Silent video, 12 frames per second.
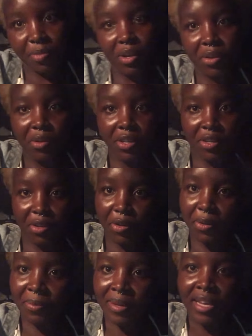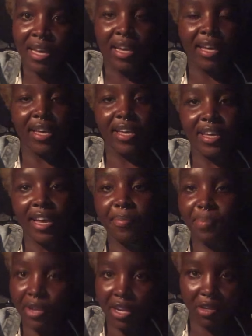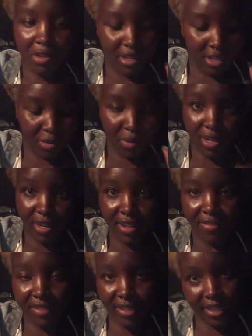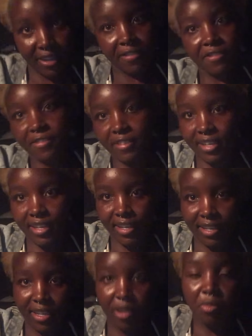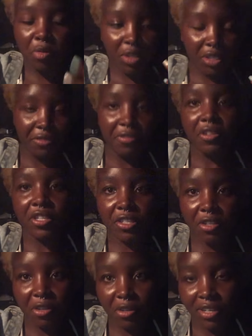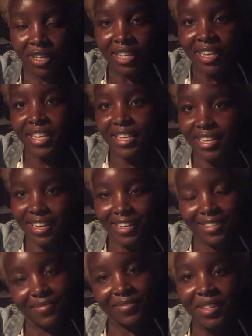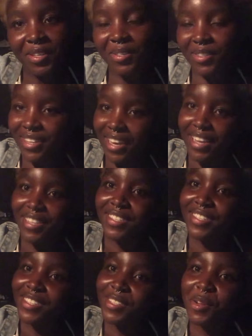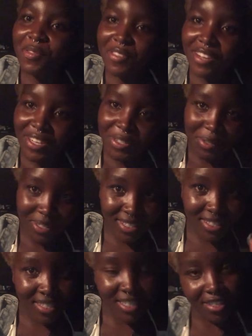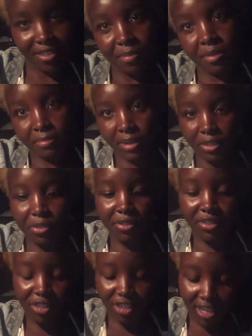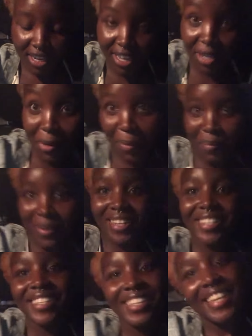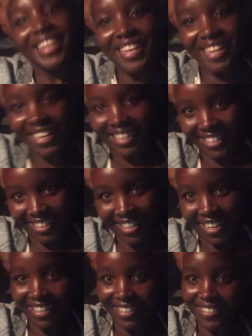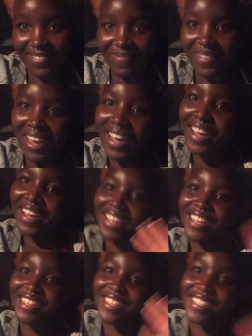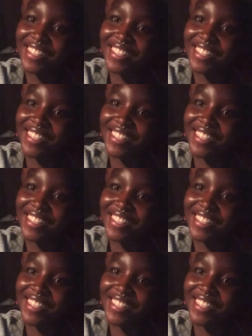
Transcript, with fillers: we are going home uh, i pray he will arrive safe uh, i'll be waiting for his call yeah so guys don't forget to hit the subscribing button share like comment and yeah bye